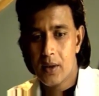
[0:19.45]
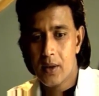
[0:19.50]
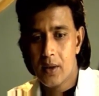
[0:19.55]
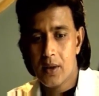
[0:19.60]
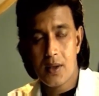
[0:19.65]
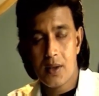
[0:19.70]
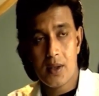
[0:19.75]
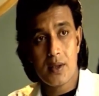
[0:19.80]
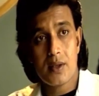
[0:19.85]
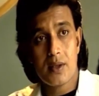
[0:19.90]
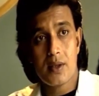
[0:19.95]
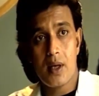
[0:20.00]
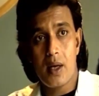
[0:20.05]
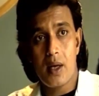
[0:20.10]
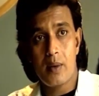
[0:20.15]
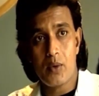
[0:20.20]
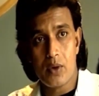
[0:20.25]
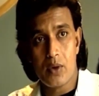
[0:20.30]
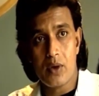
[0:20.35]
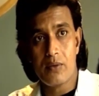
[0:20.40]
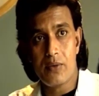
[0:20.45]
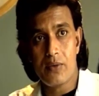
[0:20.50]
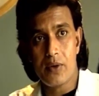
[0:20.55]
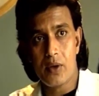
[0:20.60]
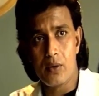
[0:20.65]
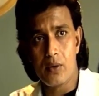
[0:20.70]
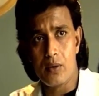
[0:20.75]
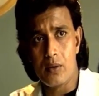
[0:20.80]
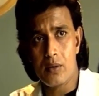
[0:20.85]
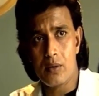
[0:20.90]
He says, I'm looking for
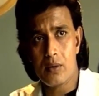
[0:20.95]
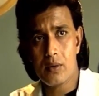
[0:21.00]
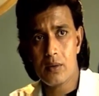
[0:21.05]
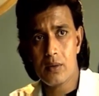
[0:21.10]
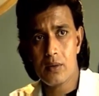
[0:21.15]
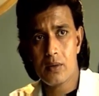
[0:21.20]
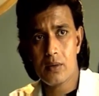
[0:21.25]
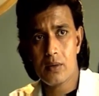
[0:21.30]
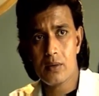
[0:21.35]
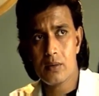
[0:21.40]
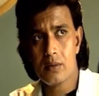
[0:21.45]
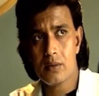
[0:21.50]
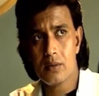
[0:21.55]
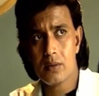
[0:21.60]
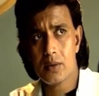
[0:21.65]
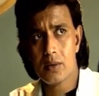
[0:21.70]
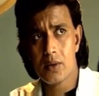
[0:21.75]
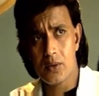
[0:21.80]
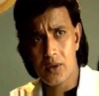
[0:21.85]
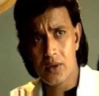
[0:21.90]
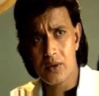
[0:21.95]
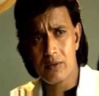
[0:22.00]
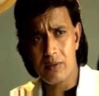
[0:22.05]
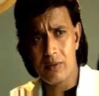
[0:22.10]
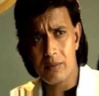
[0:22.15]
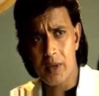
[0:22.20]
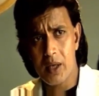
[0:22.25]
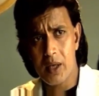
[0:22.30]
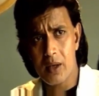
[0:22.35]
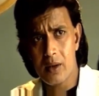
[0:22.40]
you. He's looking for
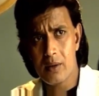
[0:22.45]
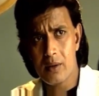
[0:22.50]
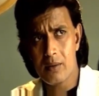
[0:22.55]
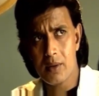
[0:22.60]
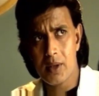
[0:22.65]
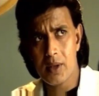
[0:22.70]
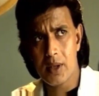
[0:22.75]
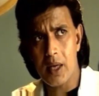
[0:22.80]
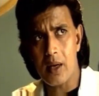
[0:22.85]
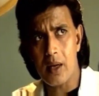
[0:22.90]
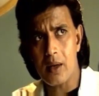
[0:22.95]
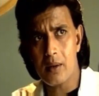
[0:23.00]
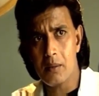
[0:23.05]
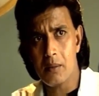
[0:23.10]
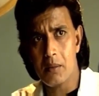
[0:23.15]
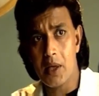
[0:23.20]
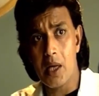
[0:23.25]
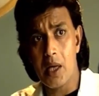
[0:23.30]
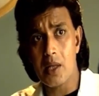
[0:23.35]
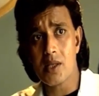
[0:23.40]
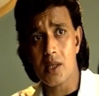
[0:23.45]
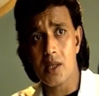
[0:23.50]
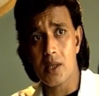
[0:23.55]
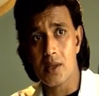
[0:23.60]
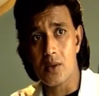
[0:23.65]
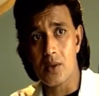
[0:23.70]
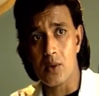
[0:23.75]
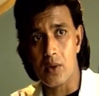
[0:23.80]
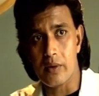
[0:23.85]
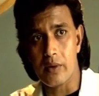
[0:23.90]
me? I said, yeah, Mrinal Sen
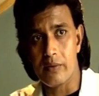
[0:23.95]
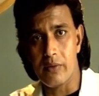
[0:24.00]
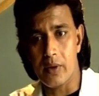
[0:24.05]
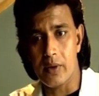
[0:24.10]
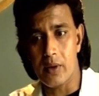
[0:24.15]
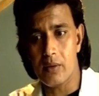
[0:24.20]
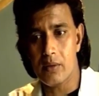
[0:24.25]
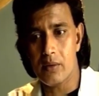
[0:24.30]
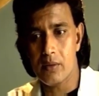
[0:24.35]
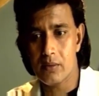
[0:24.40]
is looking for you.